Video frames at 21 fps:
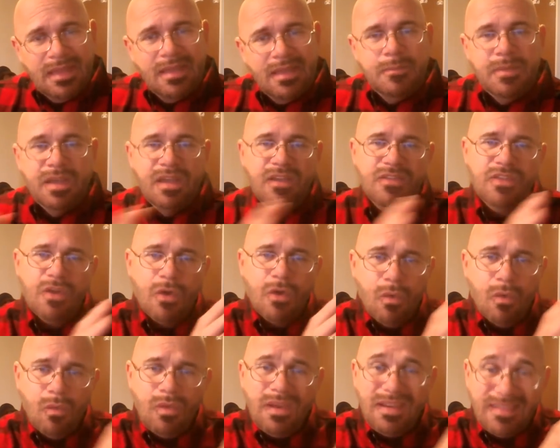because they're
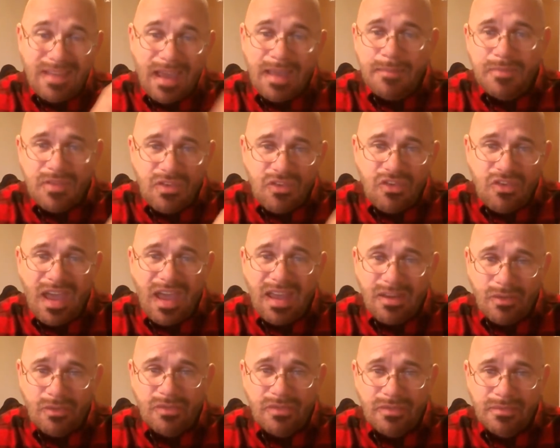only types and
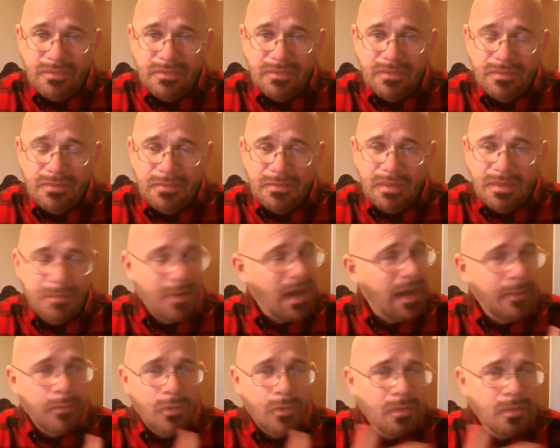shadows. The
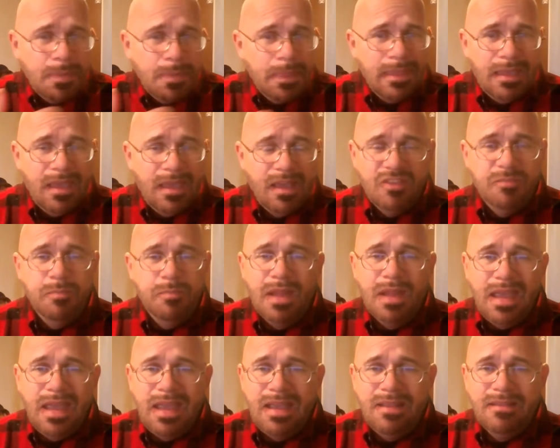Bible
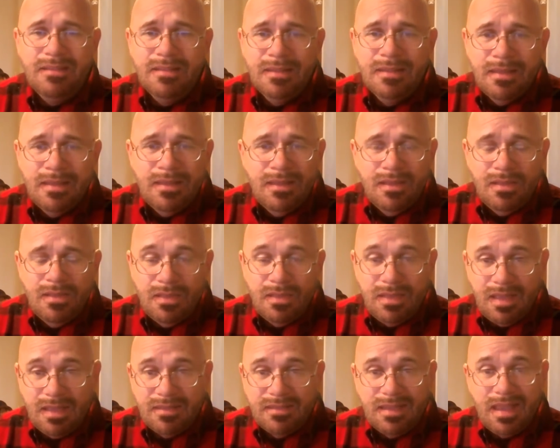explains
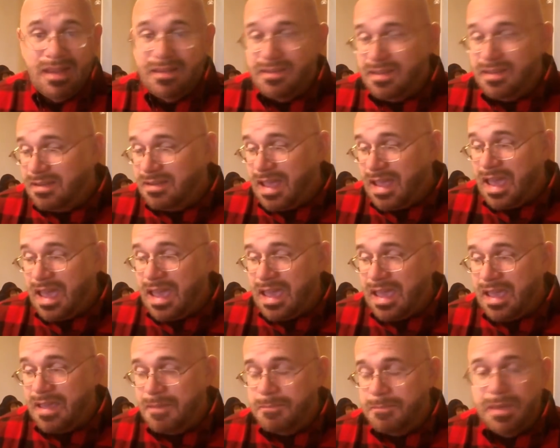this. And
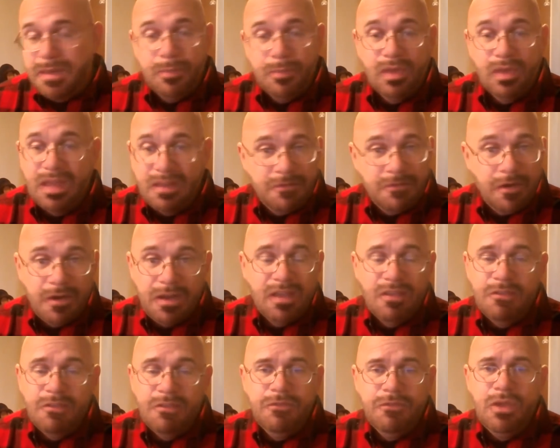today, people get very
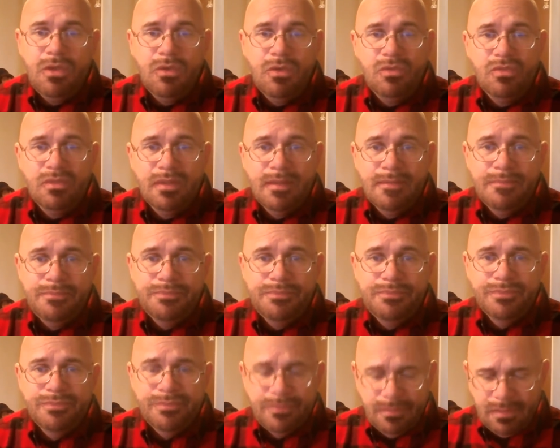confused,
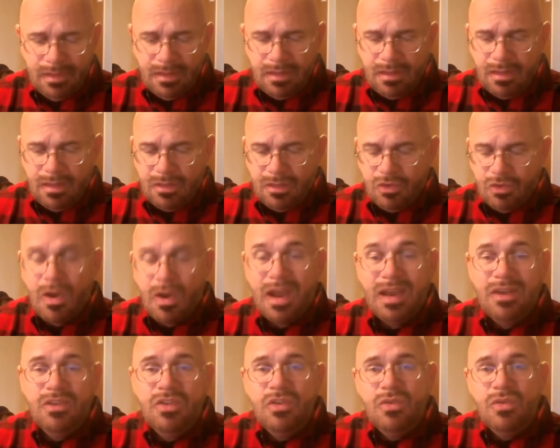
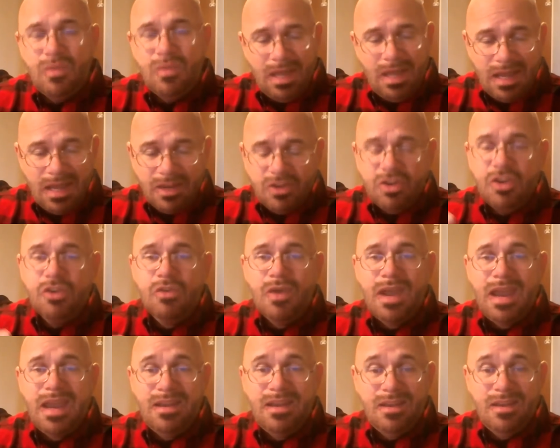trying to
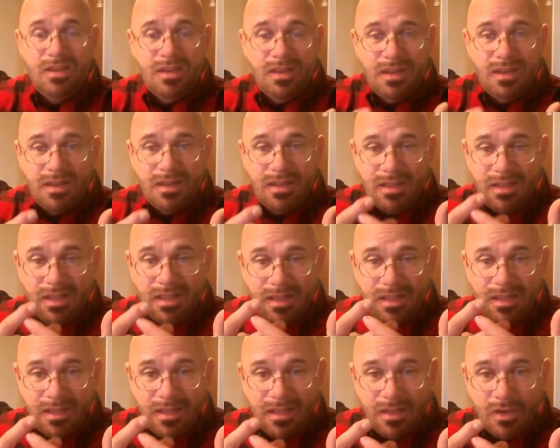integrate
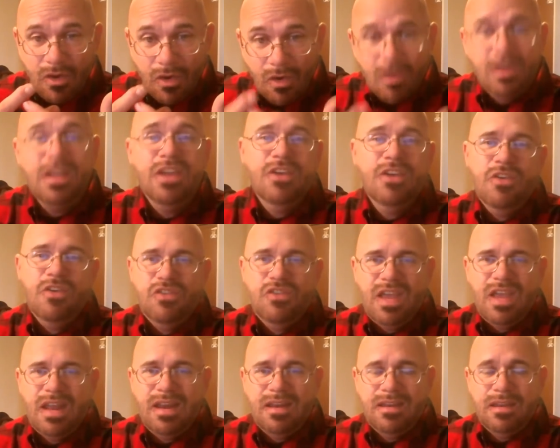early
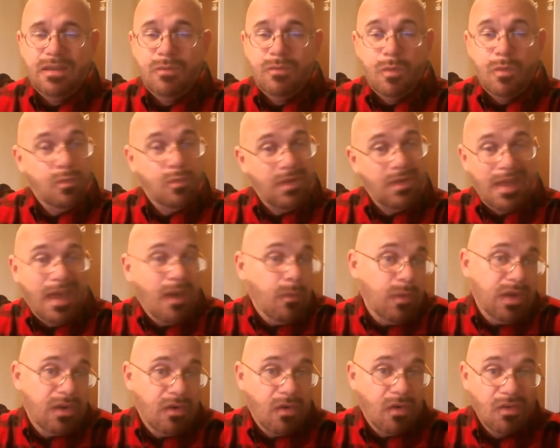Christianity, now we
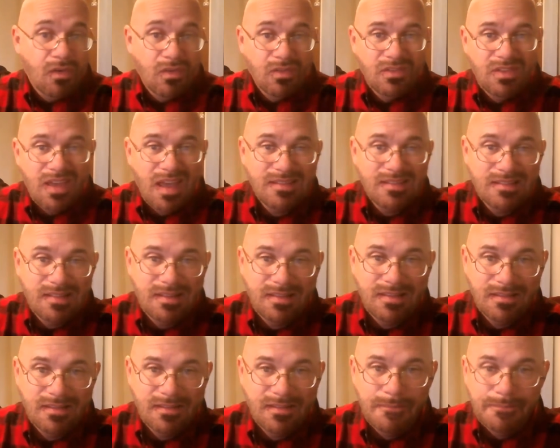call
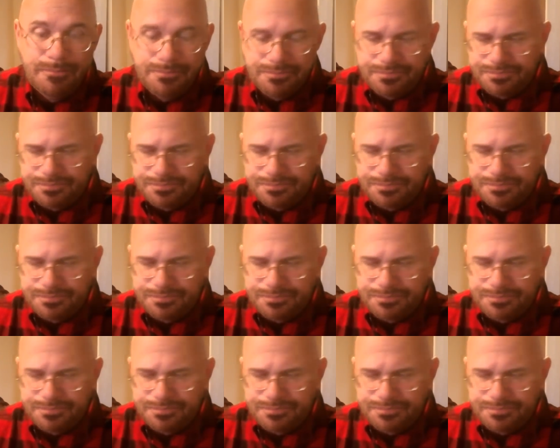Gnosticism,